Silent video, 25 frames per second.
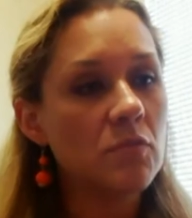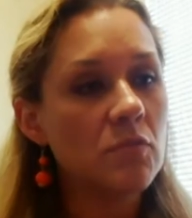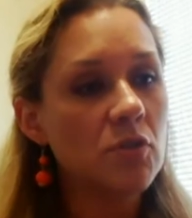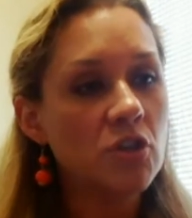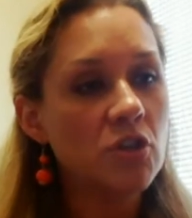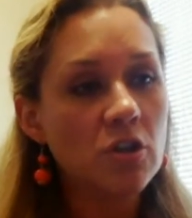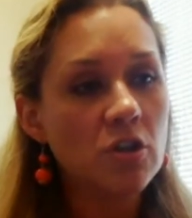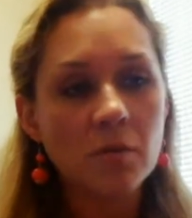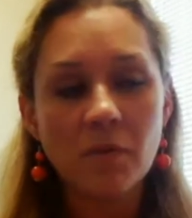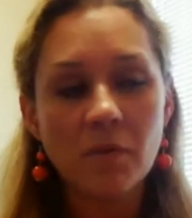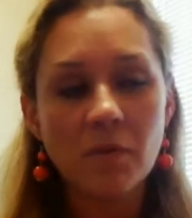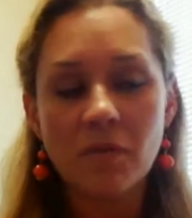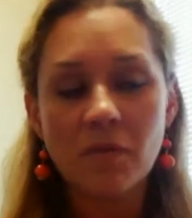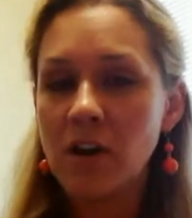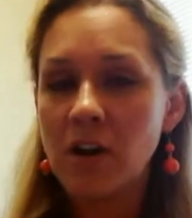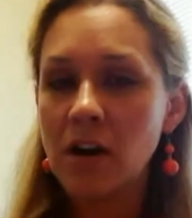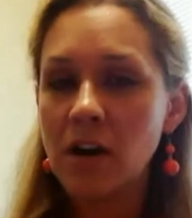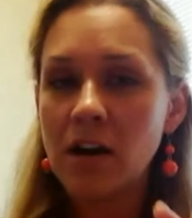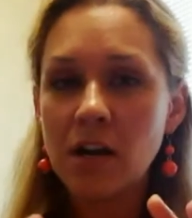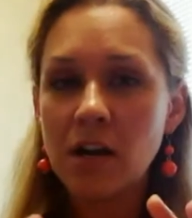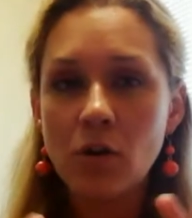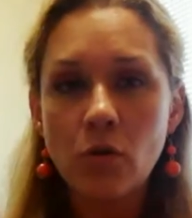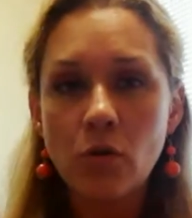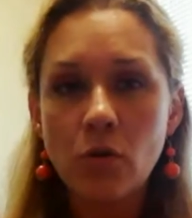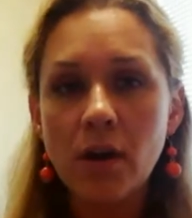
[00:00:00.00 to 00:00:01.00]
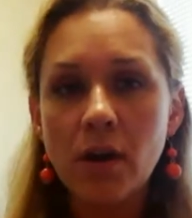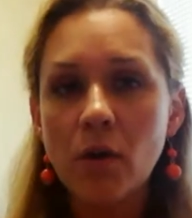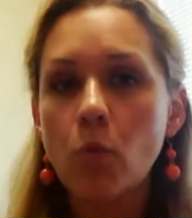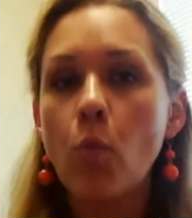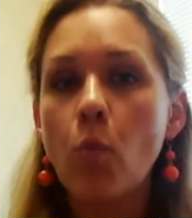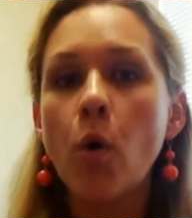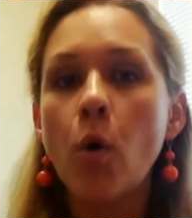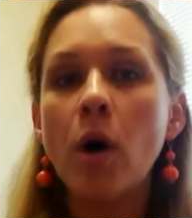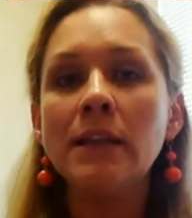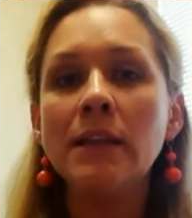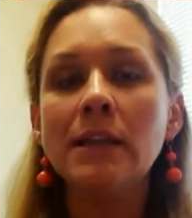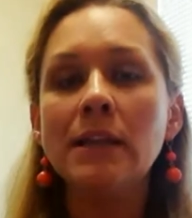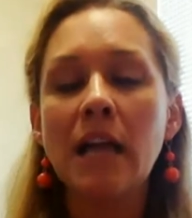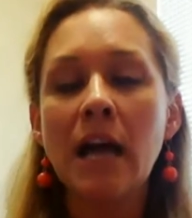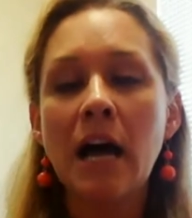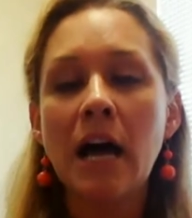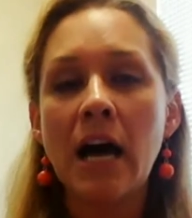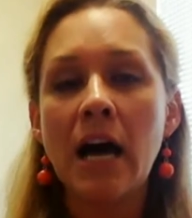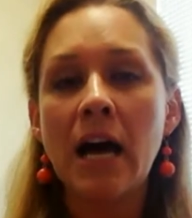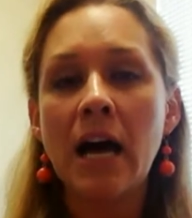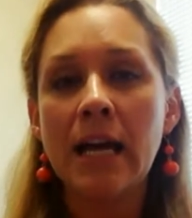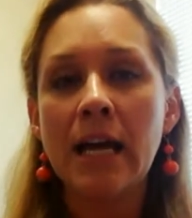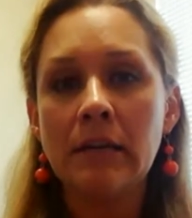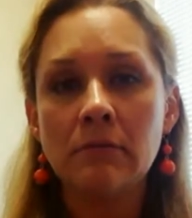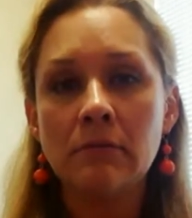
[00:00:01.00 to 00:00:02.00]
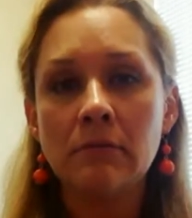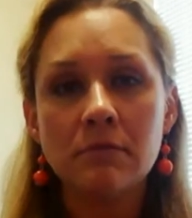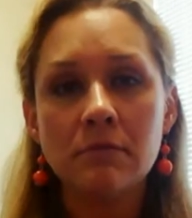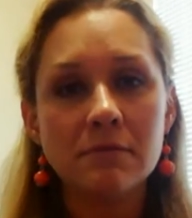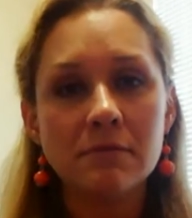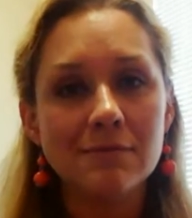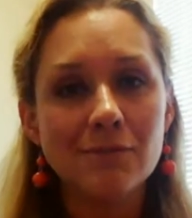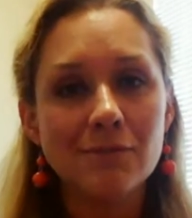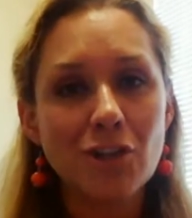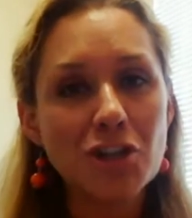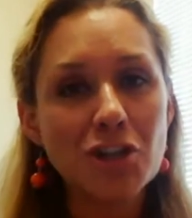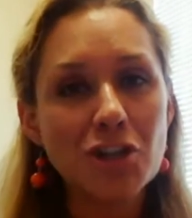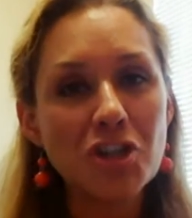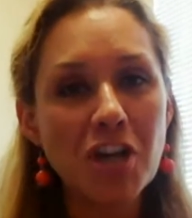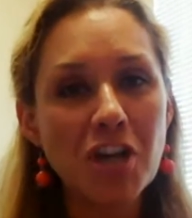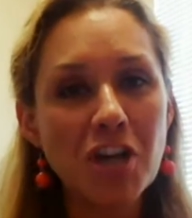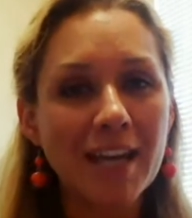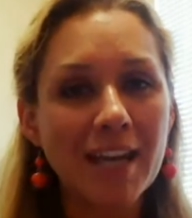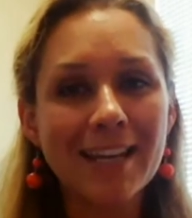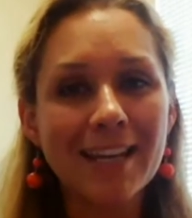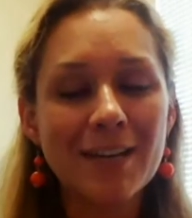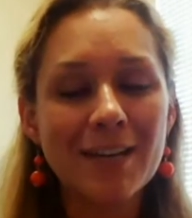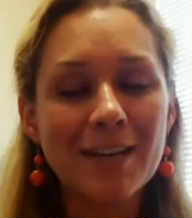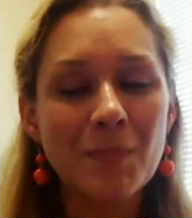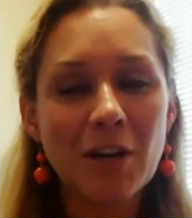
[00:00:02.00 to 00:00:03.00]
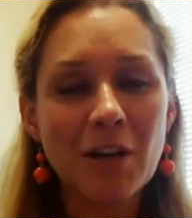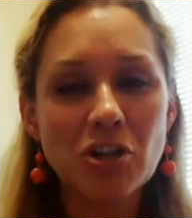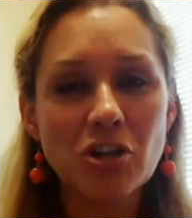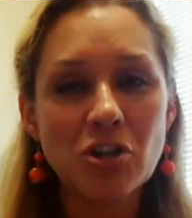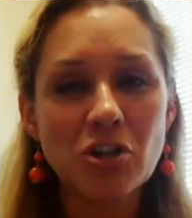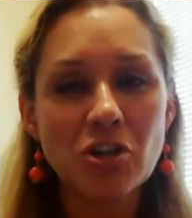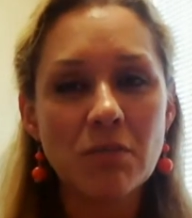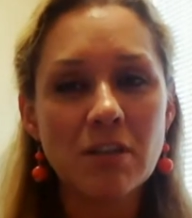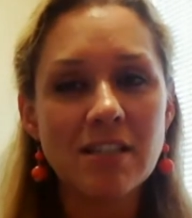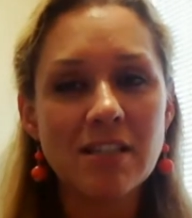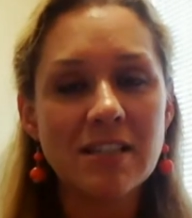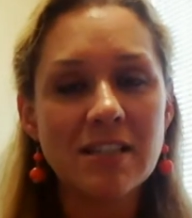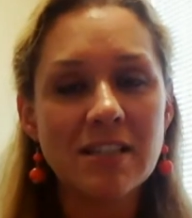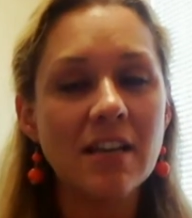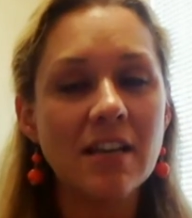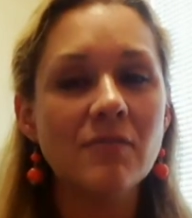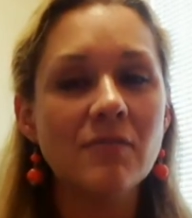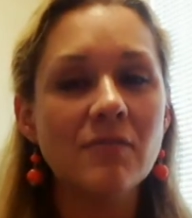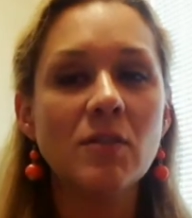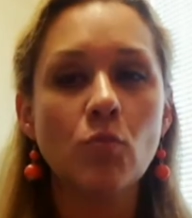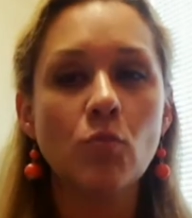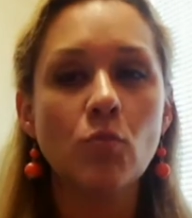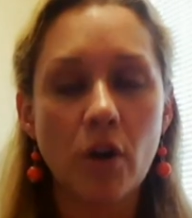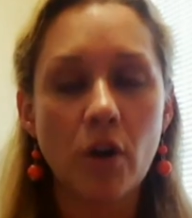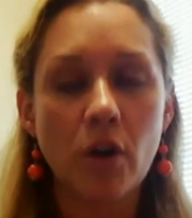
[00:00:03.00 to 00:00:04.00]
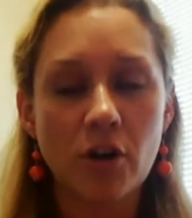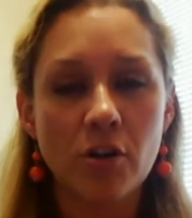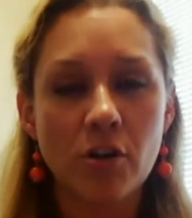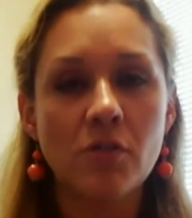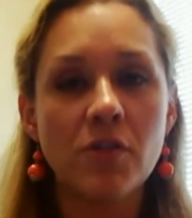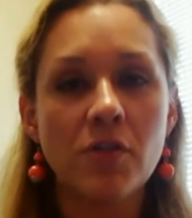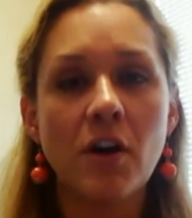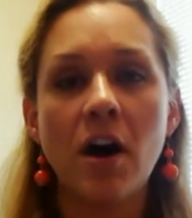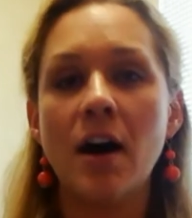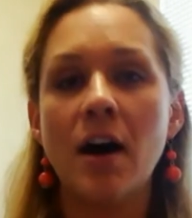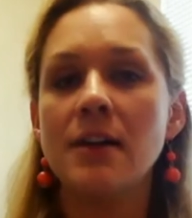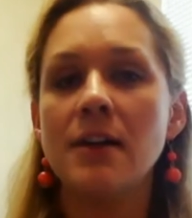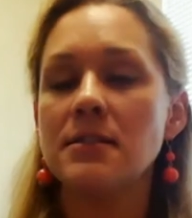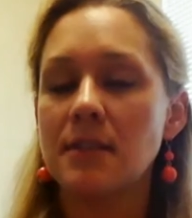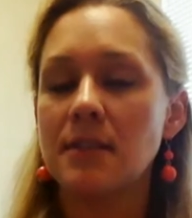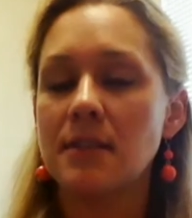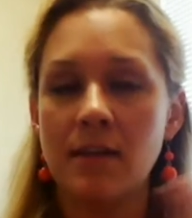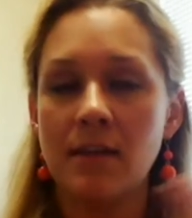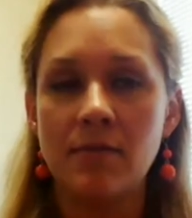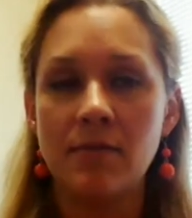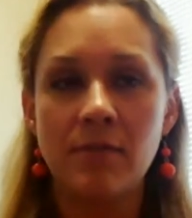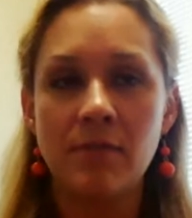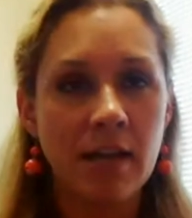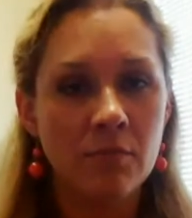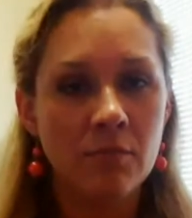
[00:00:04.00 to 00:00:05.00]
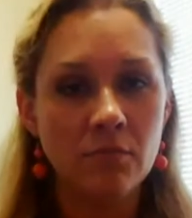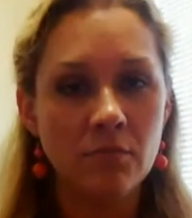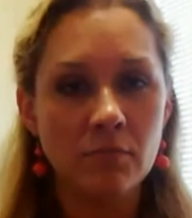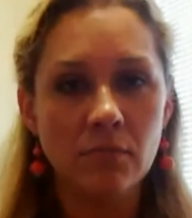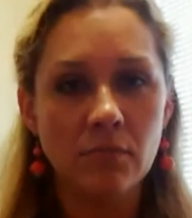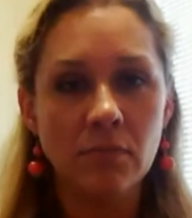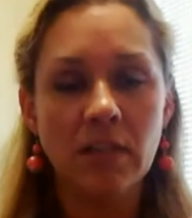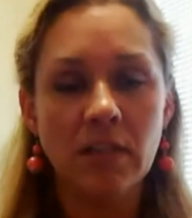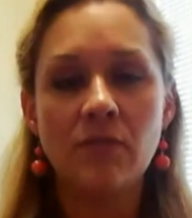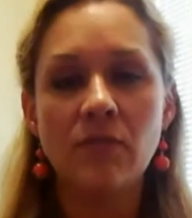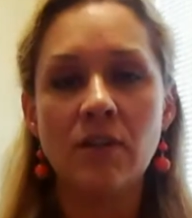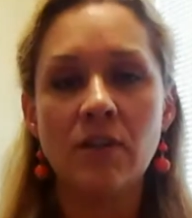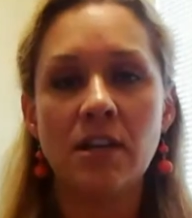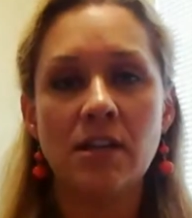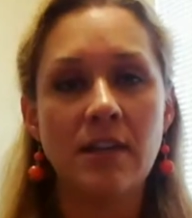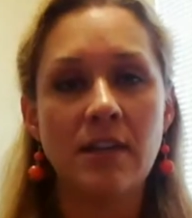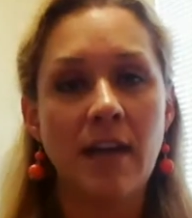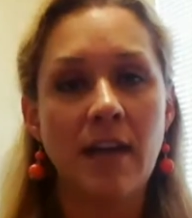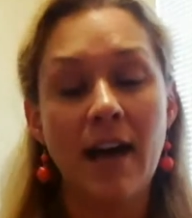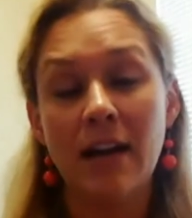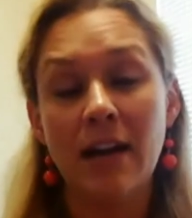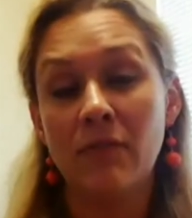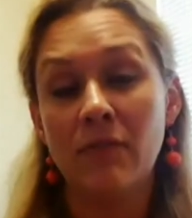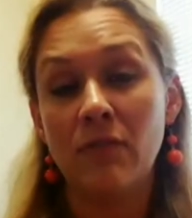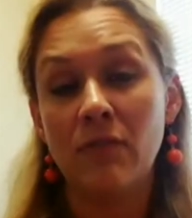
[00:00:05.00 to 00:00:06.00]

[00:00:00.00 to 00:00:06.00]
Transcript: shoot them a very quick one line, just checking in to make sure you received and what are your thoughts, and then leave it at that.